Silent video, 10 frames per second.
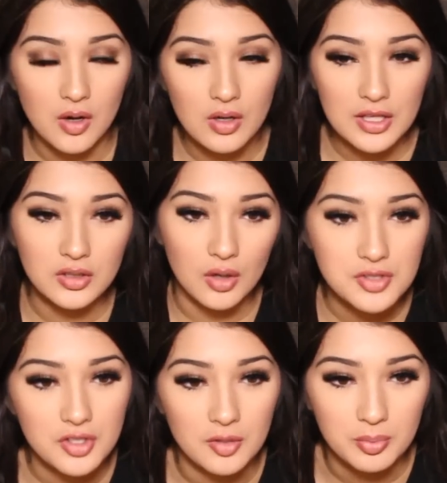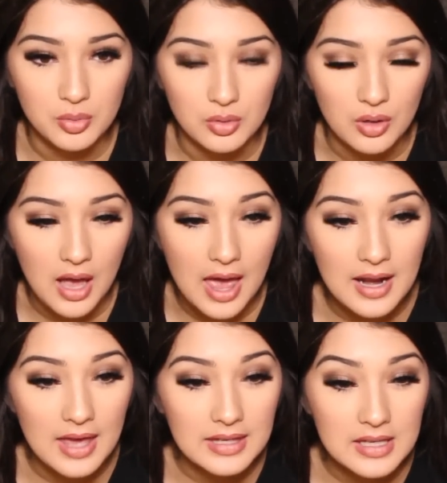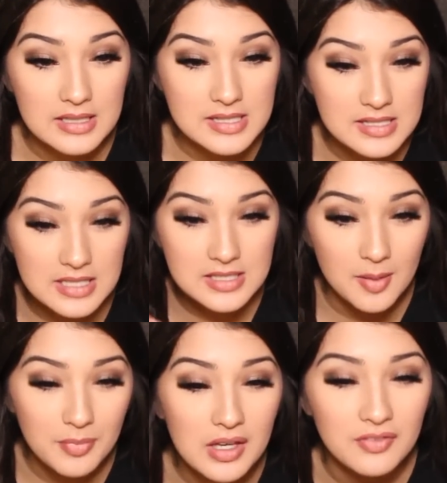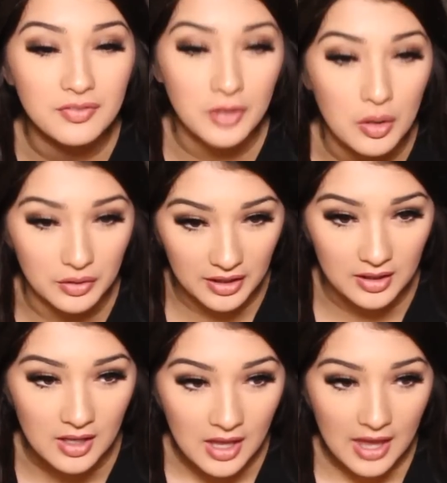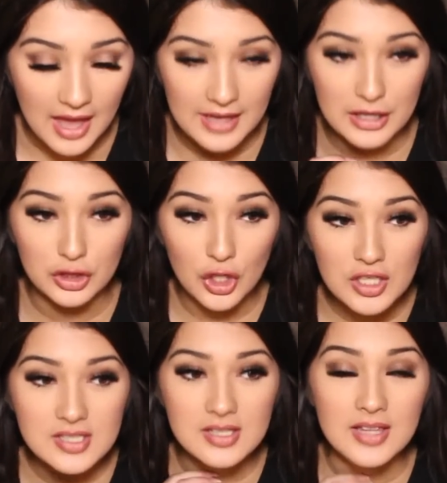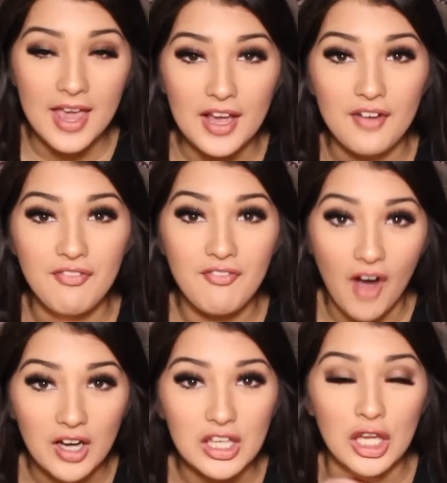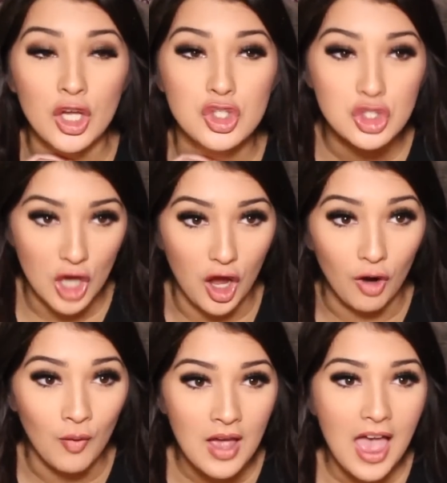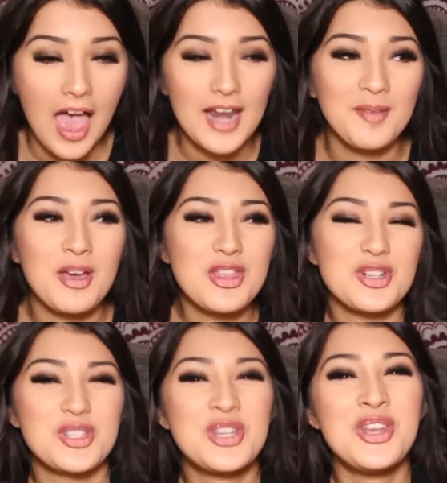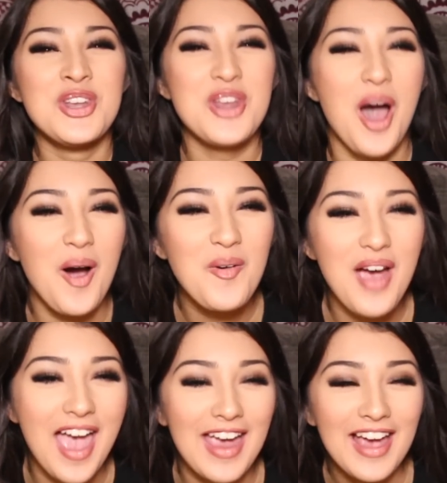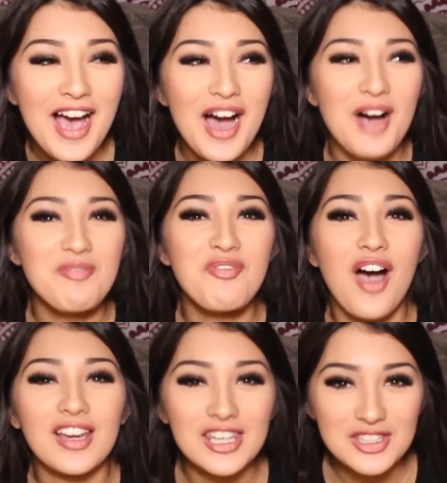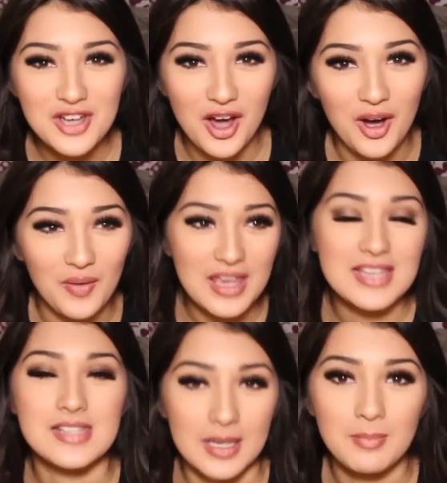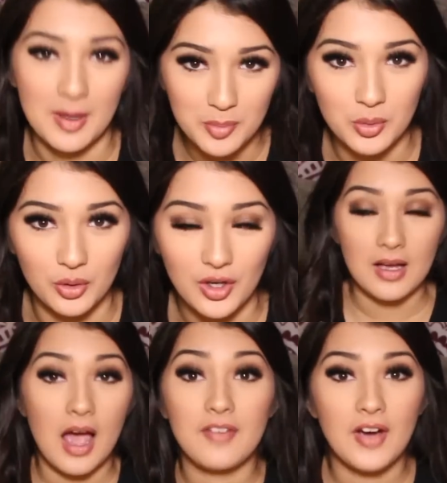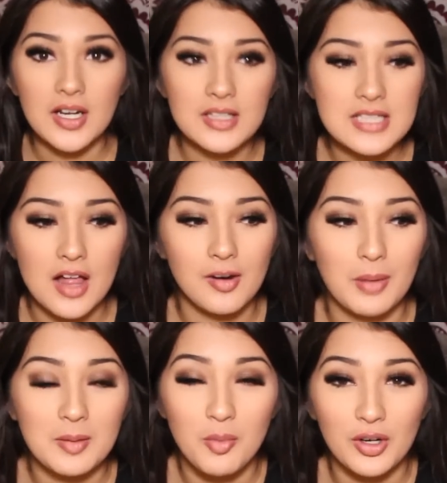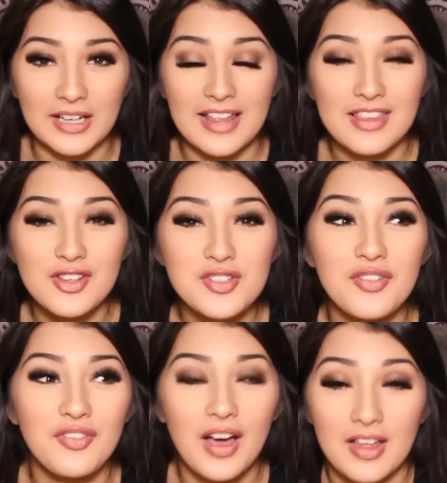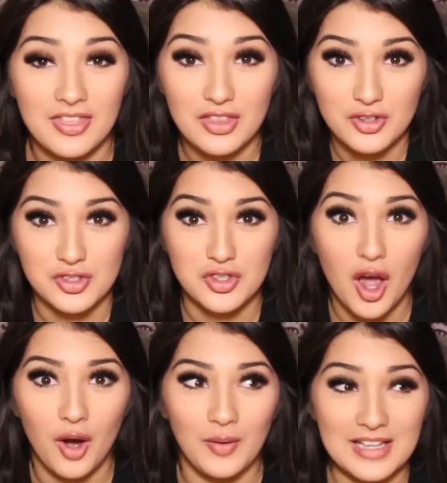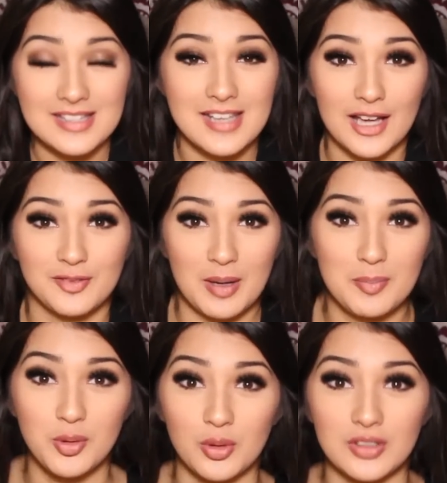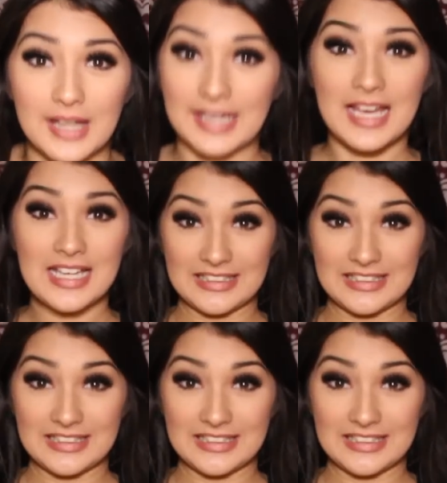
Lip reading: I go like closer to the pool, and I can see something floating, and it looks like a fucking toe. And I'm like, there's no way a fucking toe is in my pool. I finally tell her, I'm like, Morgan, I think there's a toe inside of my pool. Like,